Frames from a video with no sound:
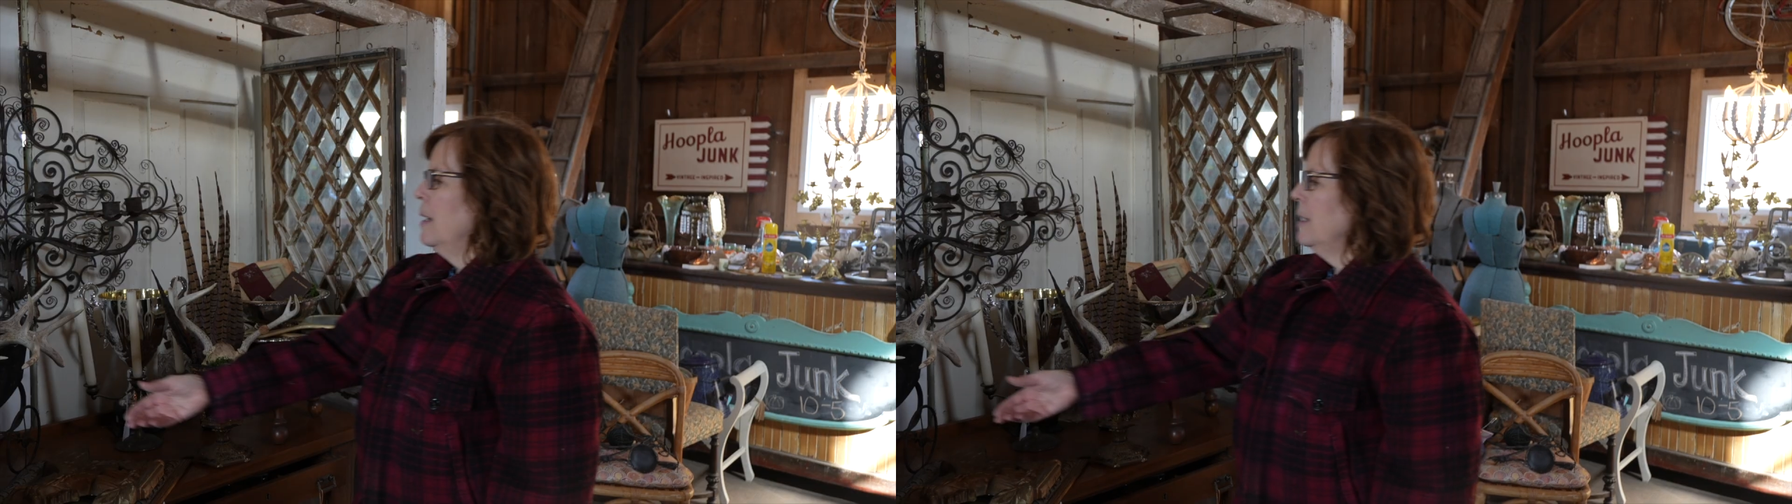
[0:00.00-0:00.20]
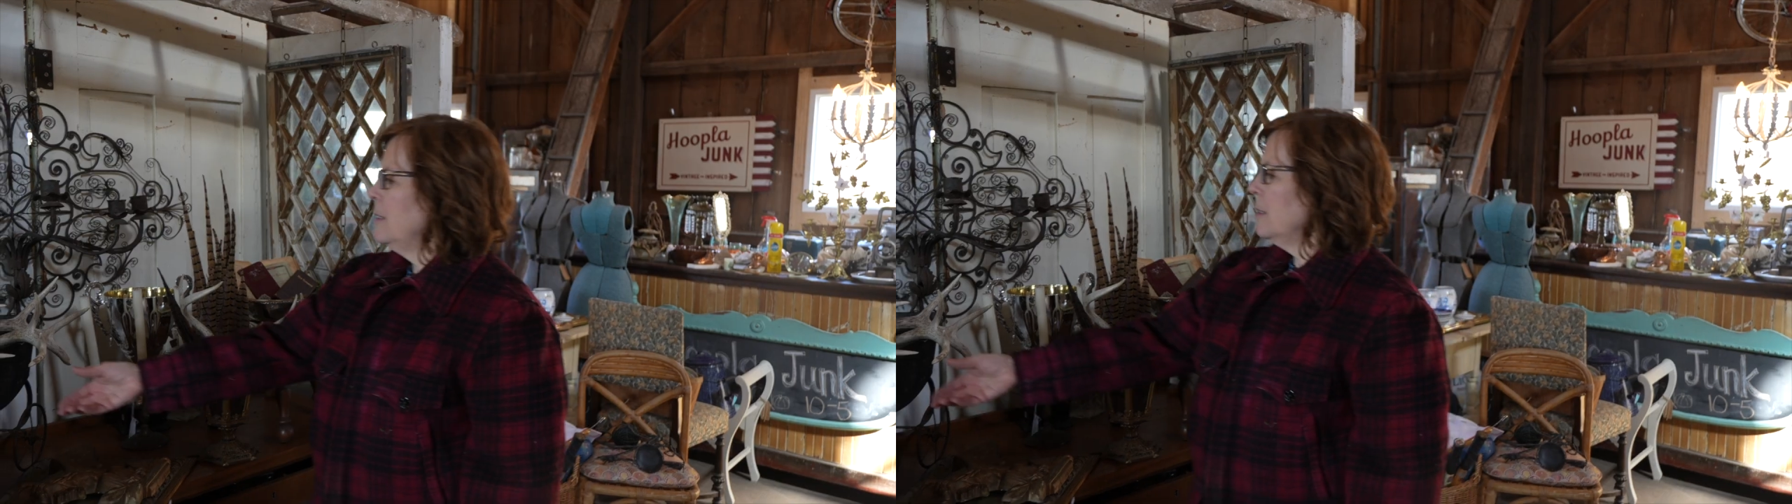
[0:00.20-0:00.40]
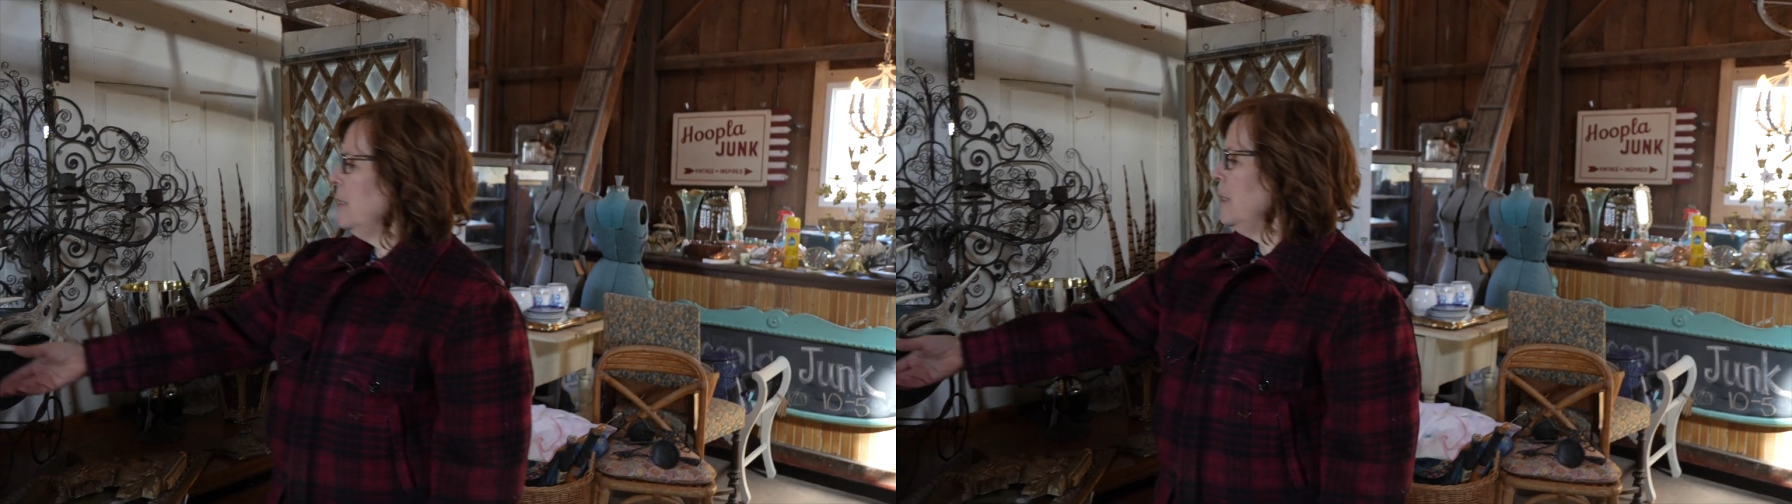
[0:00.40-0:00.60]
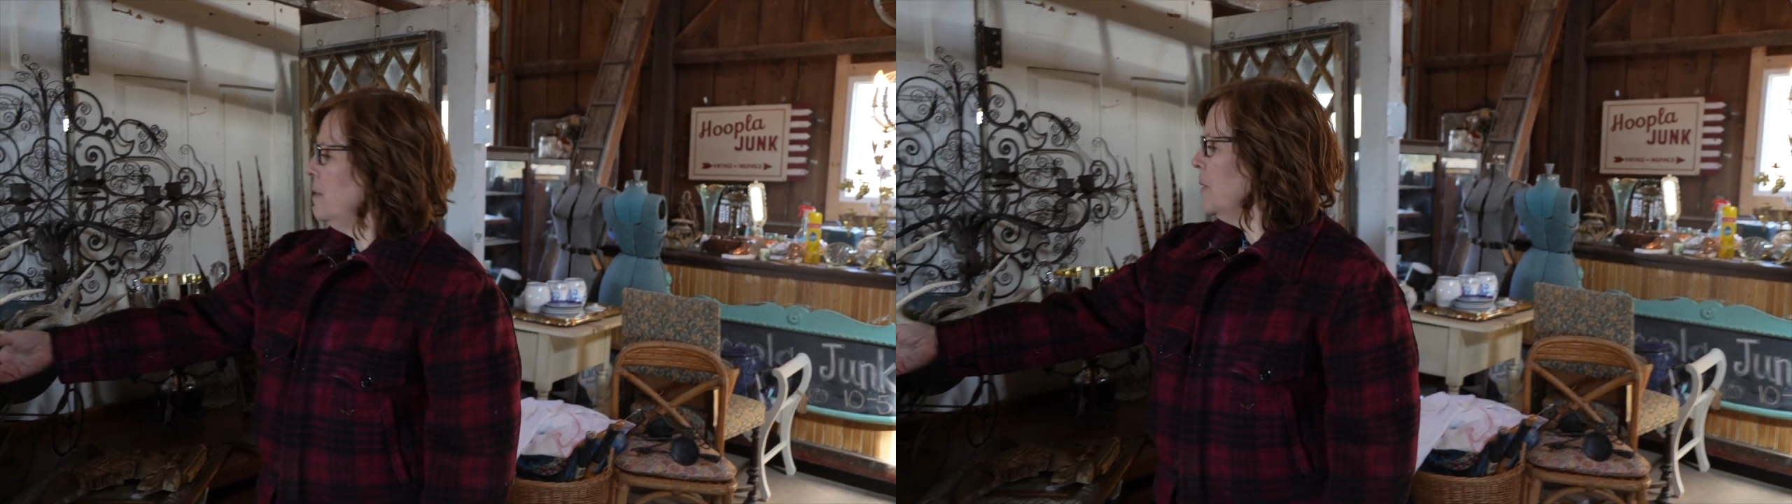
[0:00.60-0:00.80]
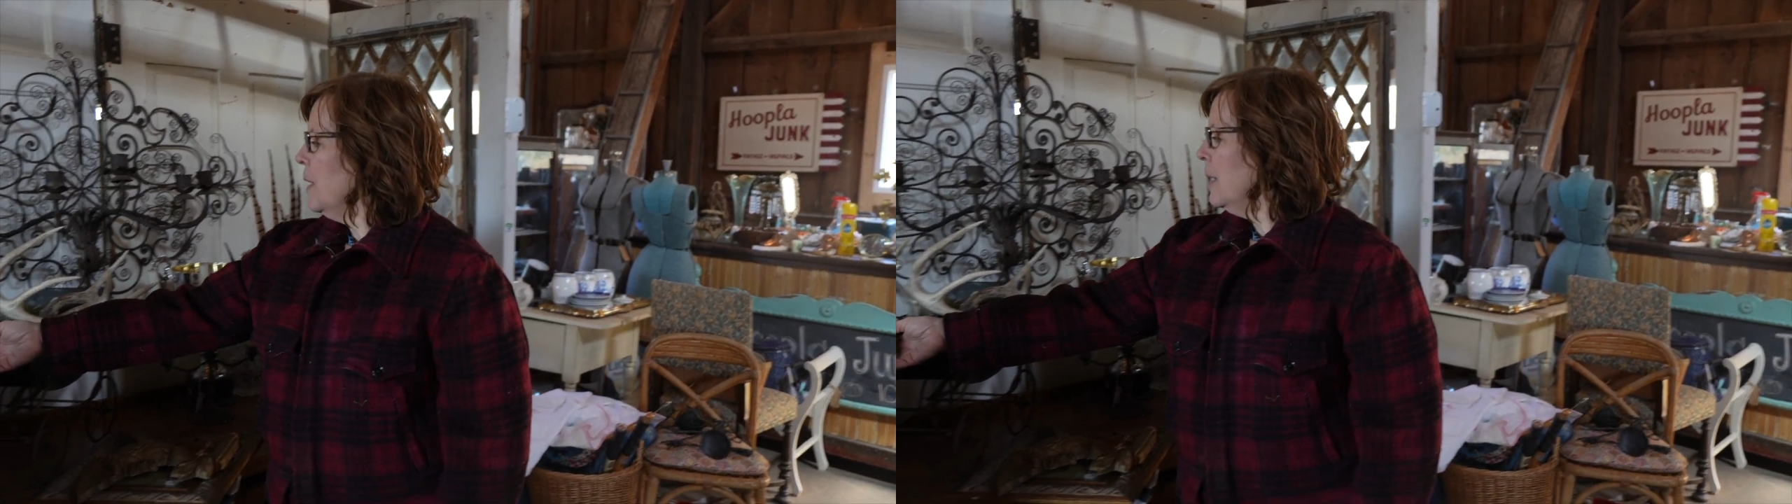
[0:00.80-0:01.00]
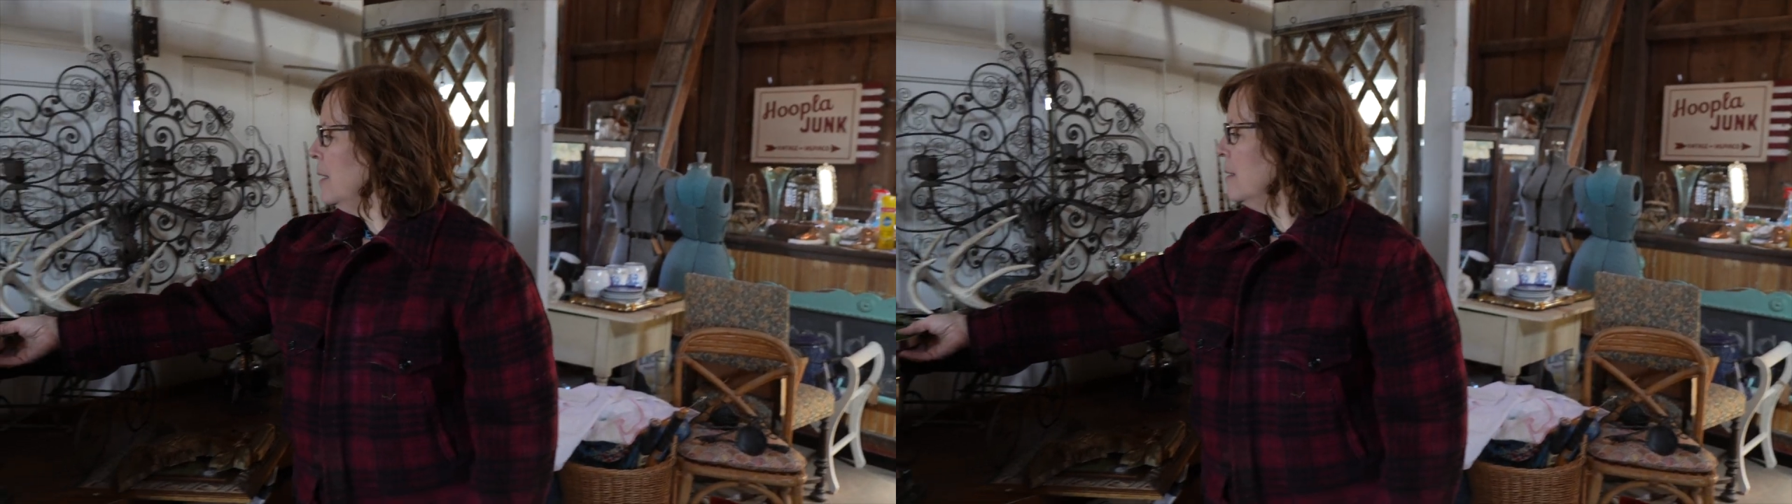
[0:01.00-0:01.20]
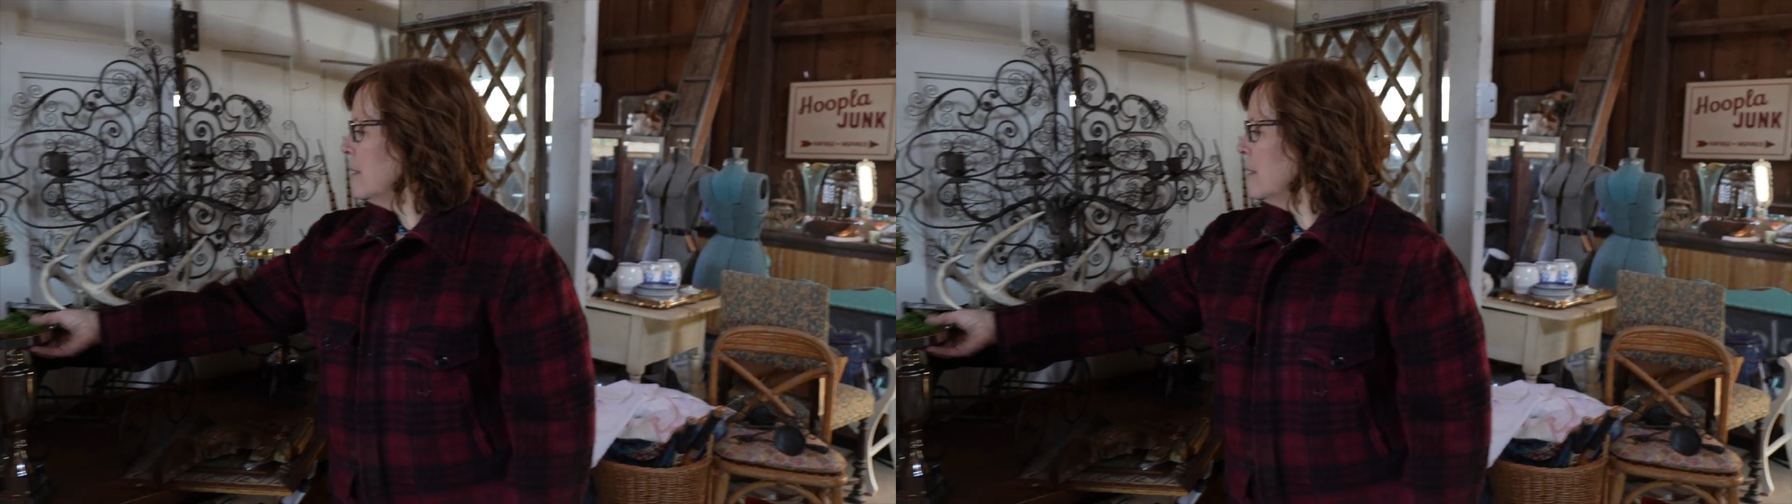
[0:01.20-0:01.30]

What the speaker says: I still need to find